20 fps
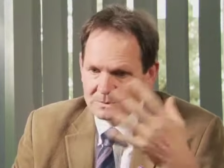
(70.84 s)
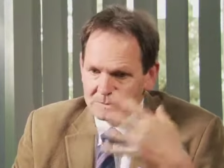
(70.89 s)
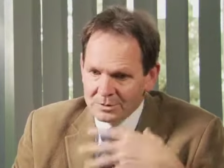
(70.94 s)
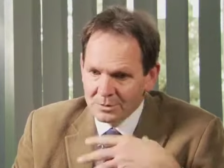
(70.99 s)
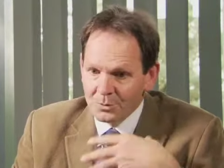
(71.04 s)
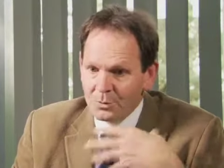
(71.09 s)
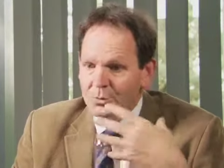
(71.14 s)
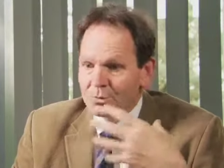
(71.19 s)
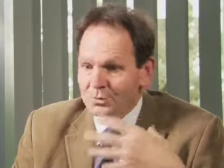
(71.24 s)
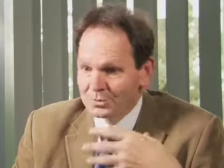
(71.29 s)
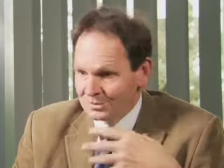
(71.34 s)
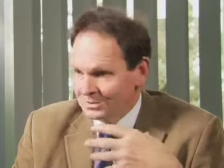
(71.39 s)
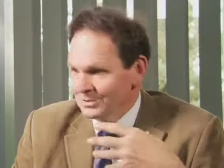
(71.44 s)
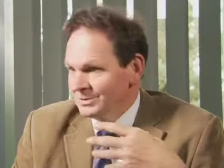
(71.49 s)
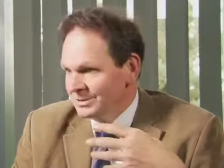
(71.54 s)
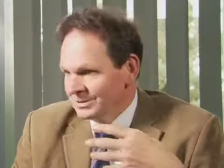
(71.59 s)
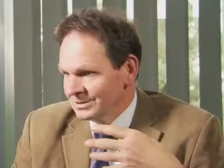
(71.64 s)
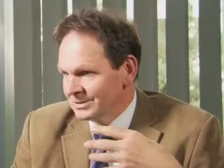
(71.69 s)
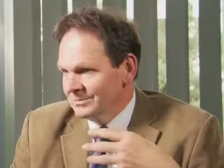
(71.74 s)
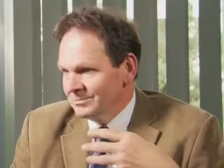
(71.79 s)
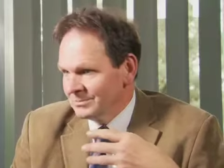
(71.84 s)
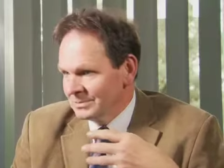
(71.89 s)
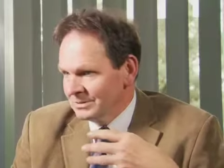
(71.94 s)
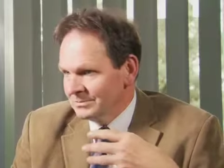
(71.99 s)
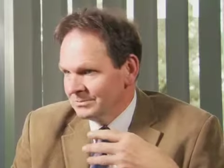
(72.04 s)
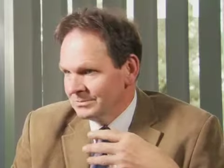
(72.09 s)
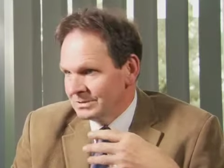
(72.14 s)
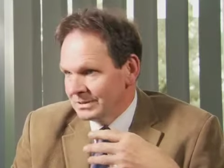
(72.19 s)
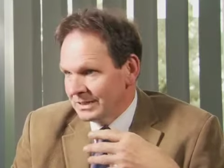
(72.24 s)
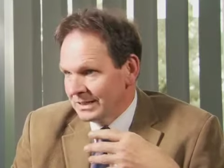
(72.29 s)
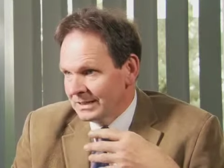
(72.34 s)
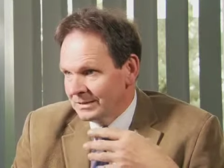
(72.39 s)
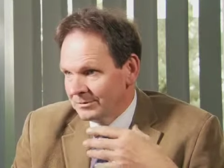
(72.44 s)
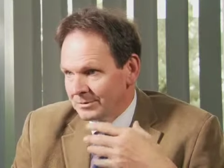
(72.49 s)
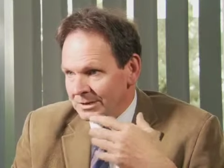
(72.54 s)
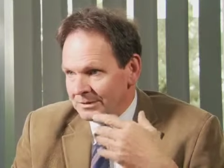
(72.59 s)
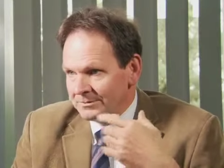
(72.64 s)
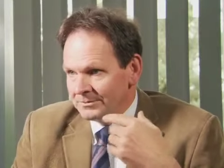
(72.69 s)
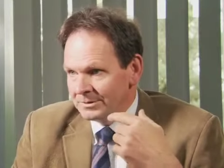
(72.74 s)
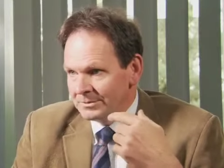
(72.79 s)
cause of the symptoms,
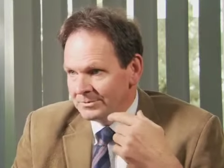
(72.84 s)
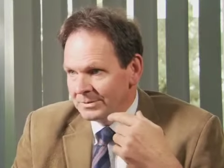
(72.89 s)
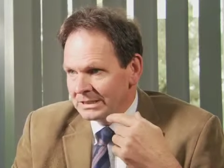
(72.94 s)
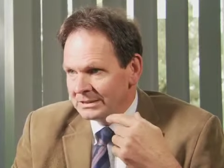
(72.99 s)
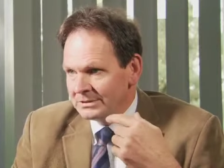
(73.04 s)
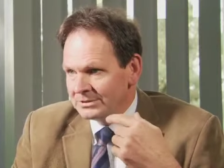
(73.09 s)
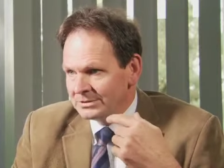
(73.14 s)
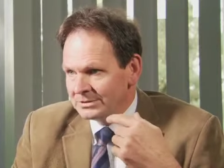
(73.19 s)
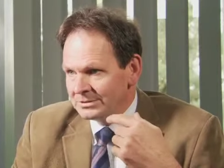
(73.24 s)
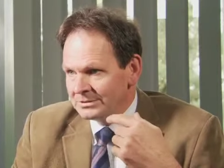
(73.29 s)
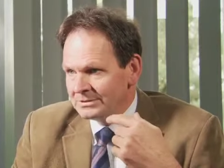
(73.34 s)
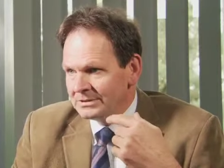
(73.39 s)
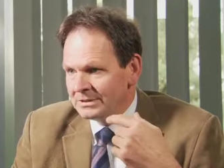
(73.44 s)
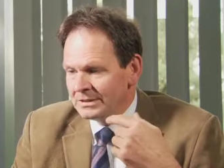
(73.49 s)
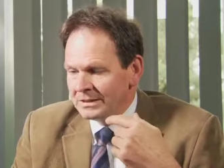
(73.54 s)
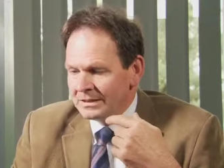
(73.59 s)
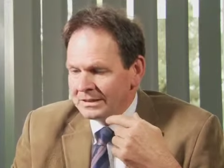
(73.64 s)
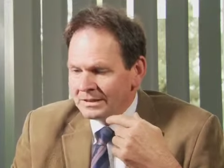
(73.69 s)
airway inflammation,